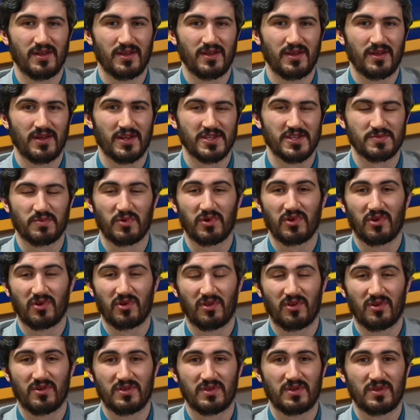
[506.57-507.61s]
And spoiler
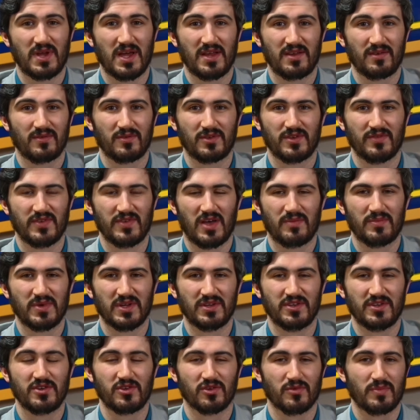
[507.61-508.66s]
alert, they're not developing
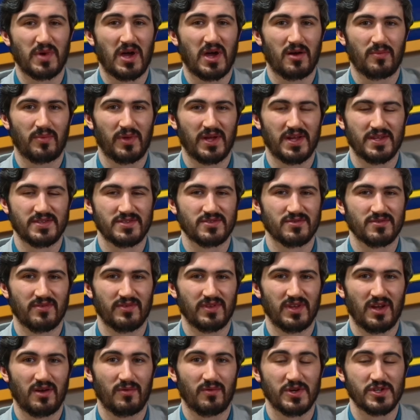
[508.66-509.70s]
nuclear power plants over
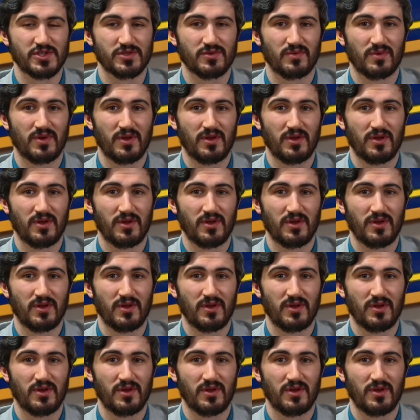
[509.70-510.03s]
there, which